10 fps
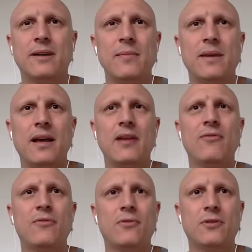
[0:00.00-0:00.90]
in
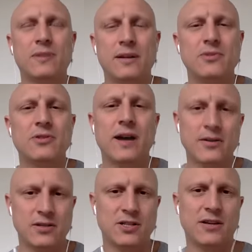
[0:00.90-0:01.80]
for and what I'm trying
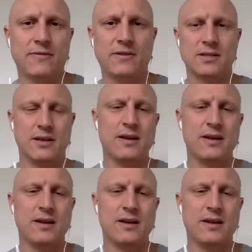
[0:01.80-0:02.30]
to achieve is